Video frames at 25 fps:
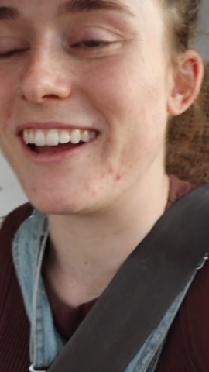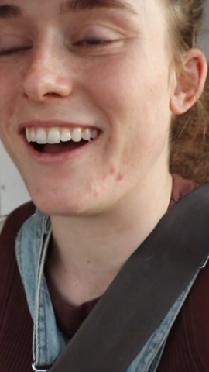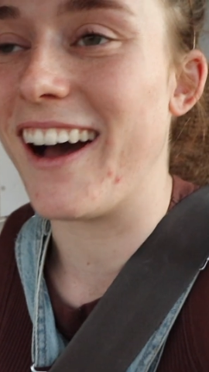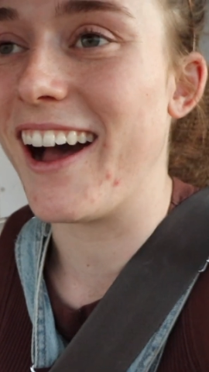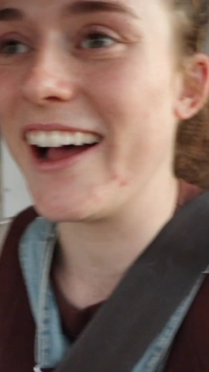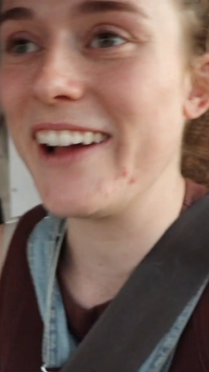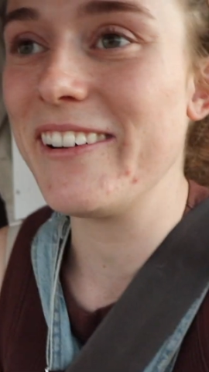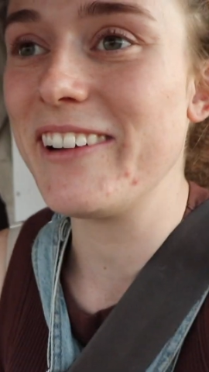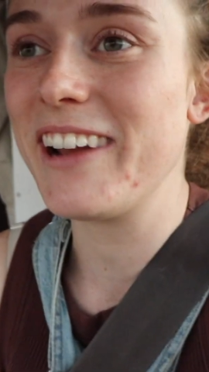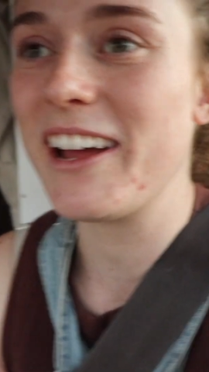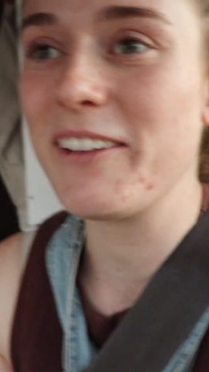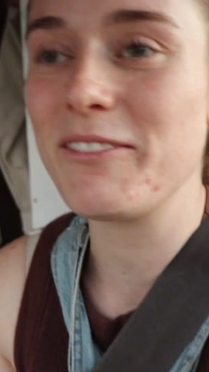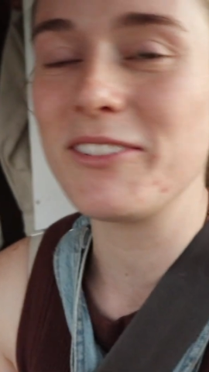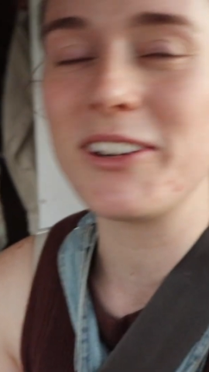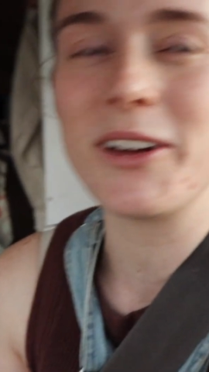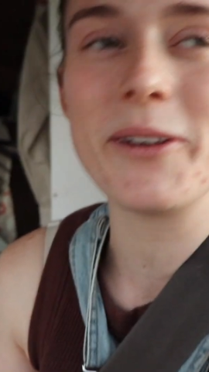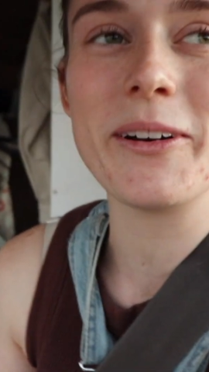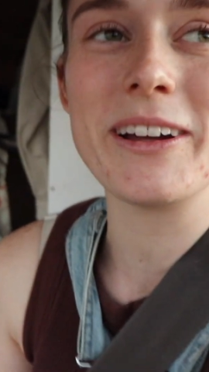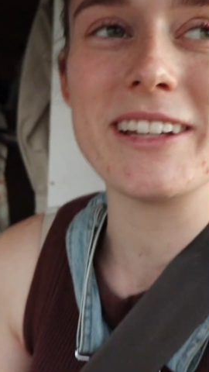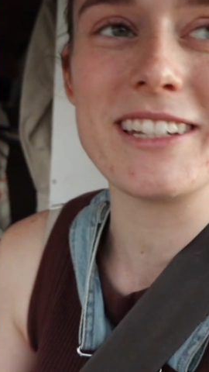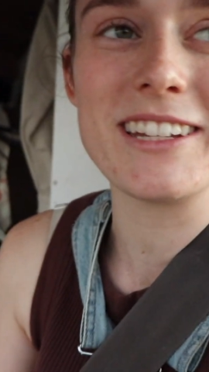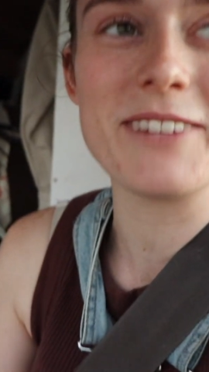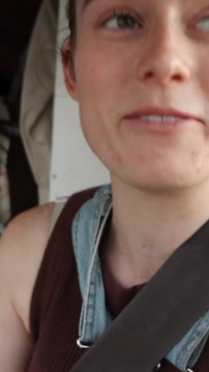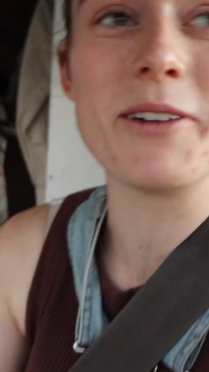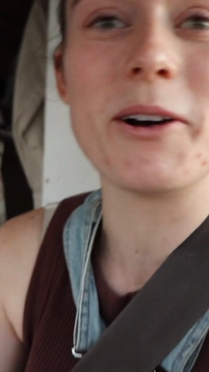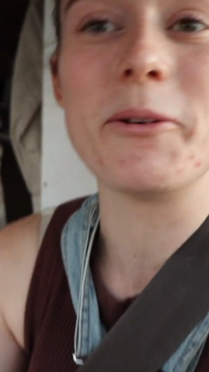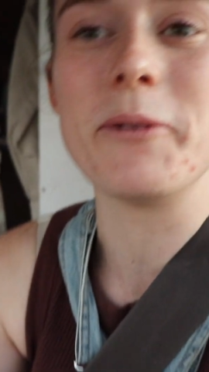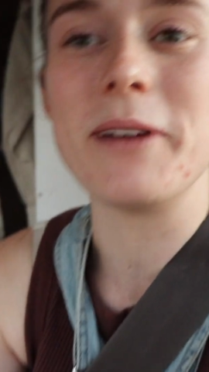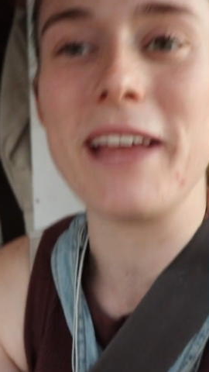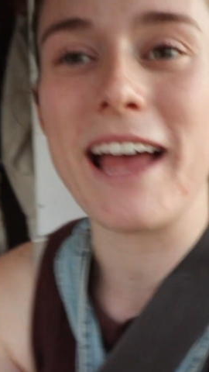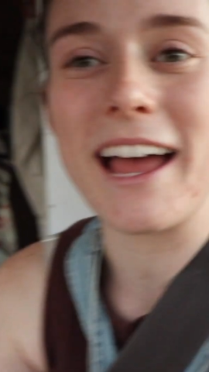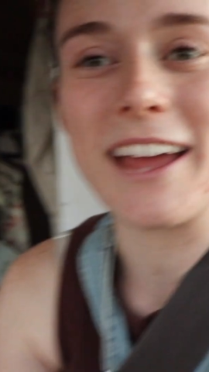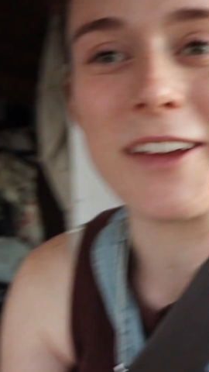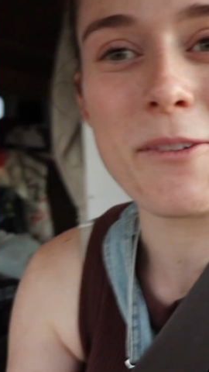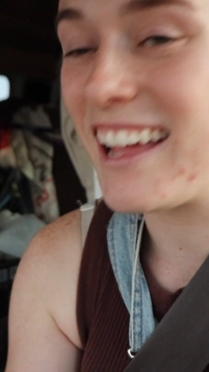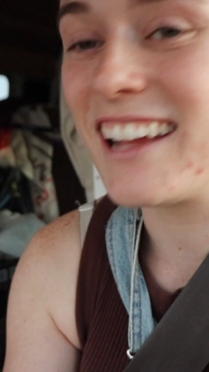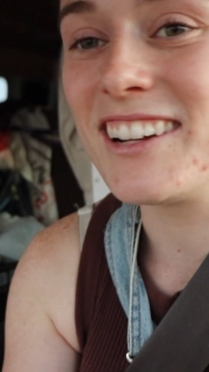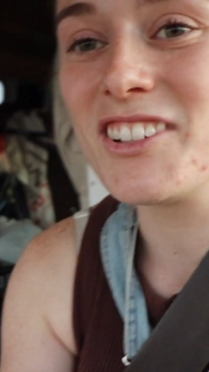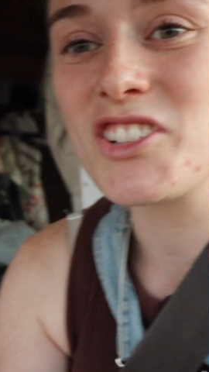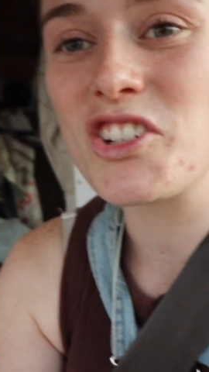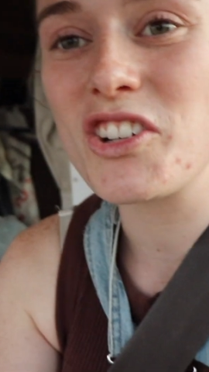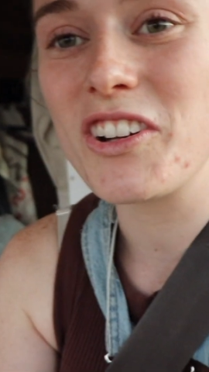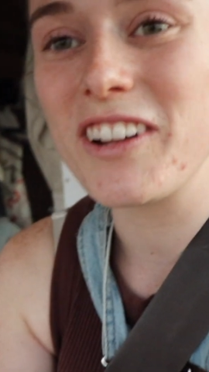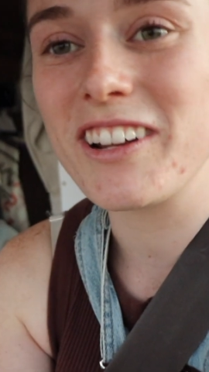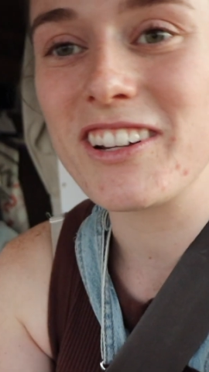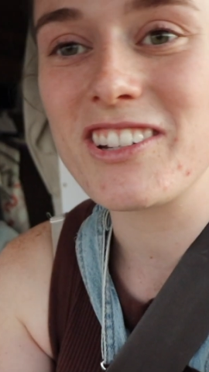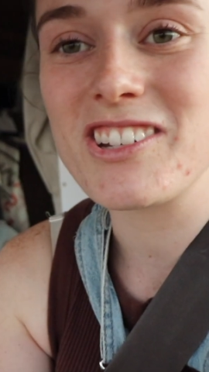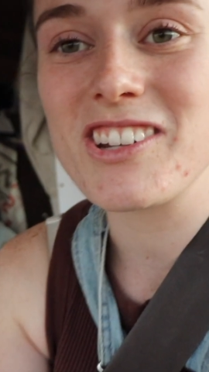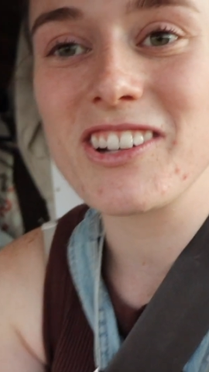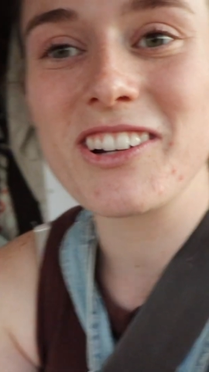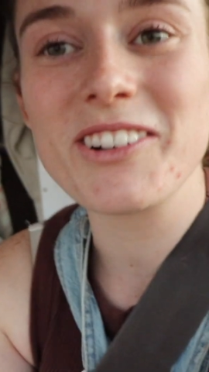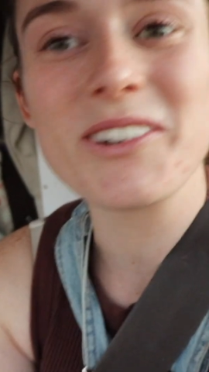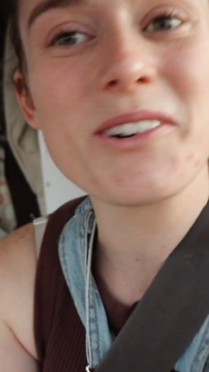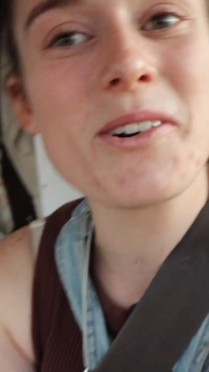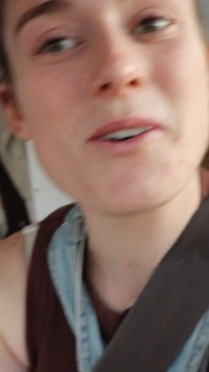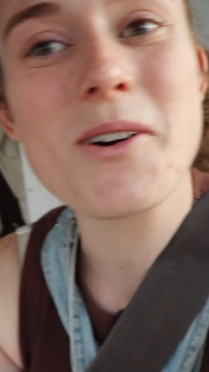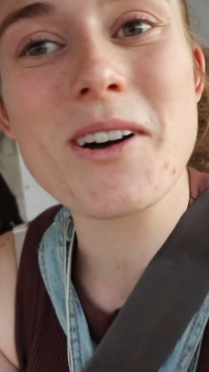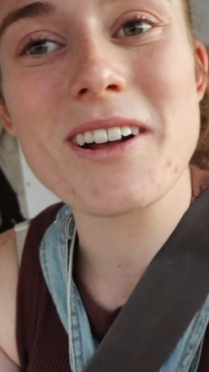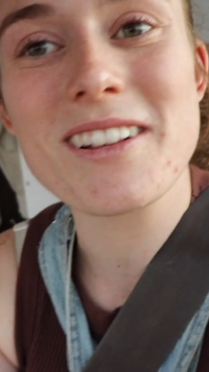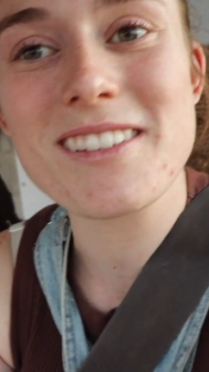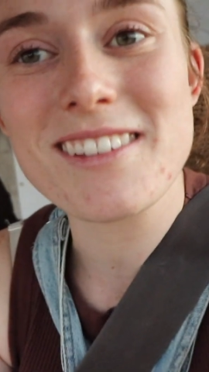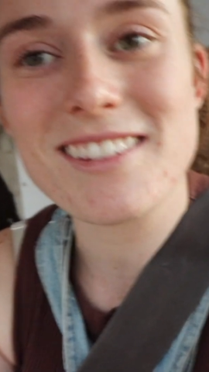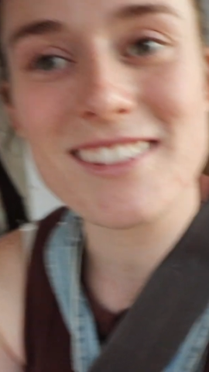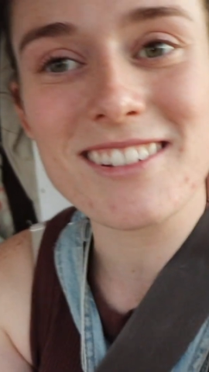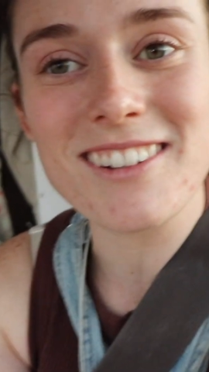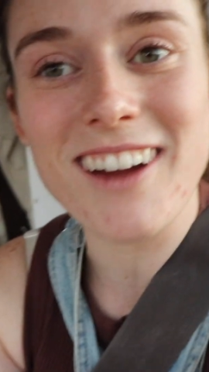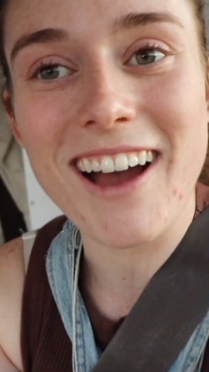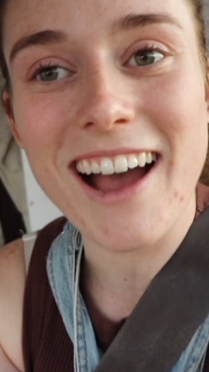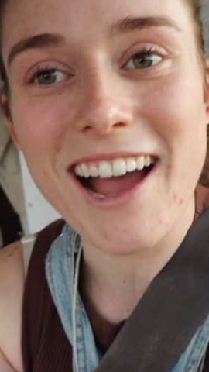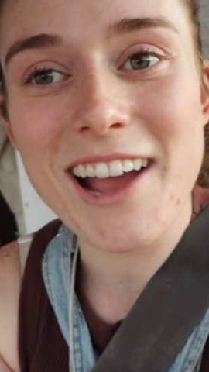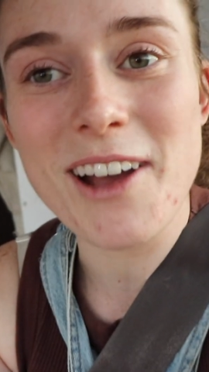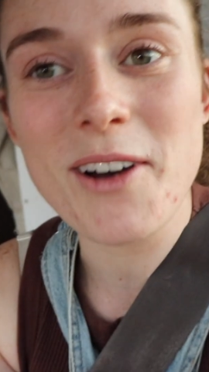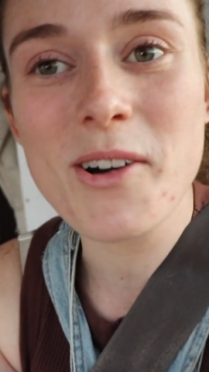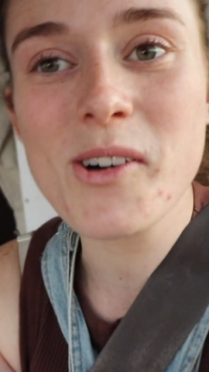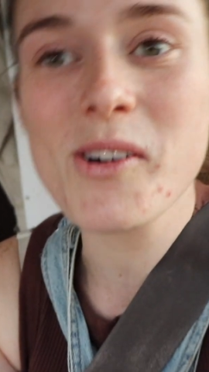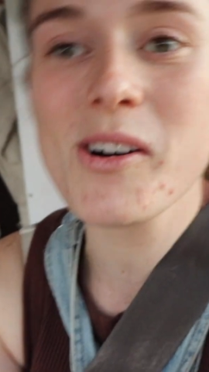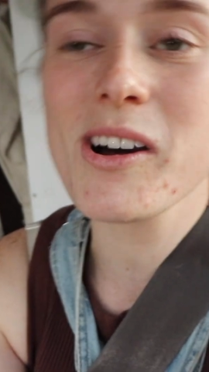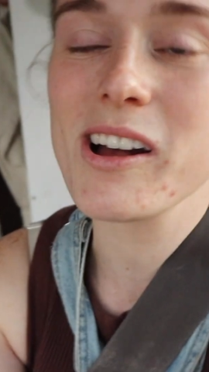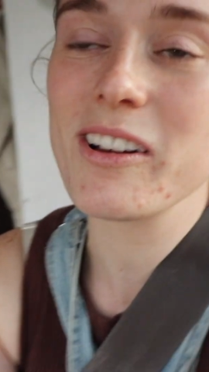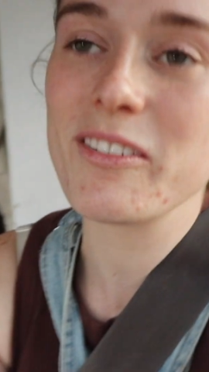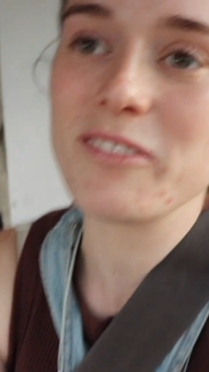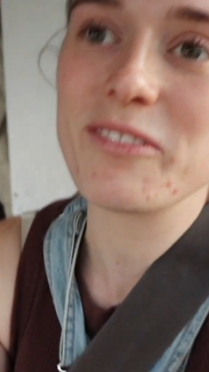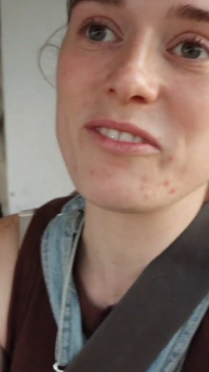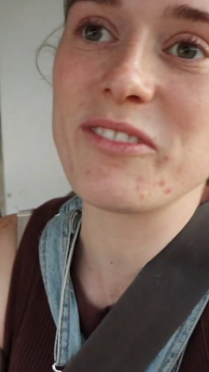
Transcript: I would have no idea what we ate. In traditional style